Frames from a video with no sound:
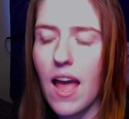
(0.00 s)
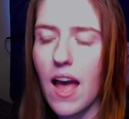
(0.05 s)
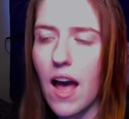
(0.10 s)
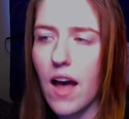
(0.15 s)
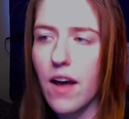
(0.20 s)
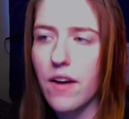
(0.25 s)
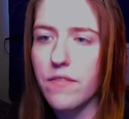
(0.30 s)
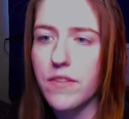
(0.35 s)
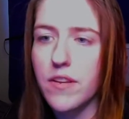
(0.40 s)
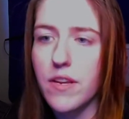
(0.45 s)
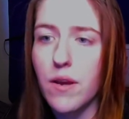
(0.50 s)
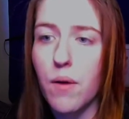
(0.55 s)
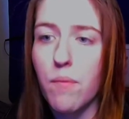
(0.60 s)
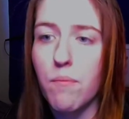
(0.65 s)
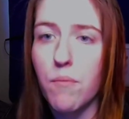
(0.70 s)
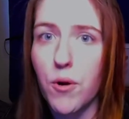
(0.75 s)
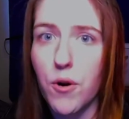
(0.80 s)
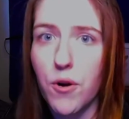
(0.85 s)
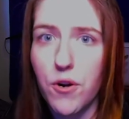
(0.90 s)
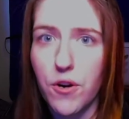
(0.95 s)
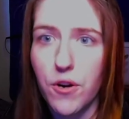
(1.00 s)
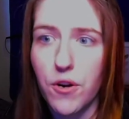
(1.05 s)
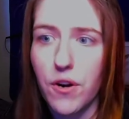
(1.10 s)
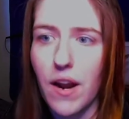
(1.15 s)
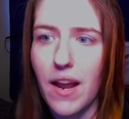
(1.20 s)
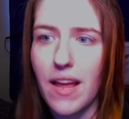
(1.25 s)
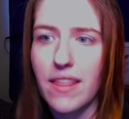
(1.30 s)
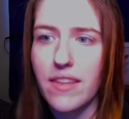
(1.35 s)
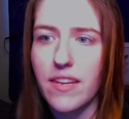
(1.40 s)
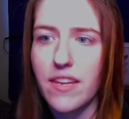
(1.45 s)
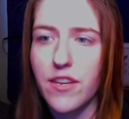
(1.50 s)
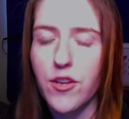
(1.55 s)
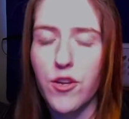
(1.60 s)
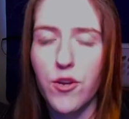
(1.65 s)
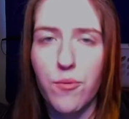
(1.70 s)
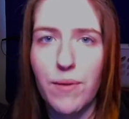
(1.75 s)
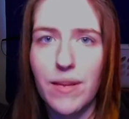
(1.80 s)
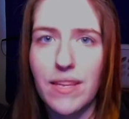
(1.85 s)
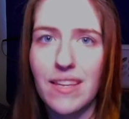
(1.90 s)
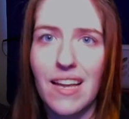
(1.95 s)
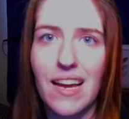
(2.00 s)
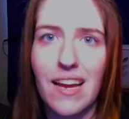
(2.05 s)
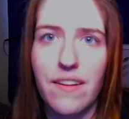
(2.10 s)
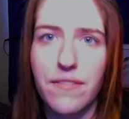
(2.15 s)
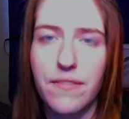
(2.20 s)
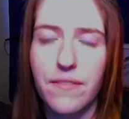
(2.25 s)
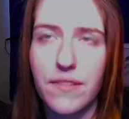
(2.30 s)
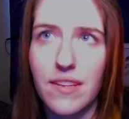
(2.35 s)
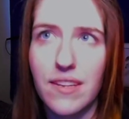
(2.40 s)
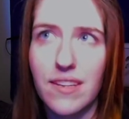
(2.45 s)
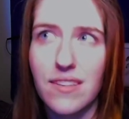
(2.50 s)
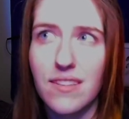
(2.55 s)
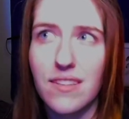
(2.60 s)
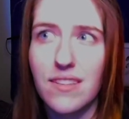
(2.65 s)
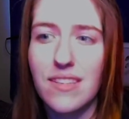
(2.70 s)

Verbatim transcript: of the murder and the human life, the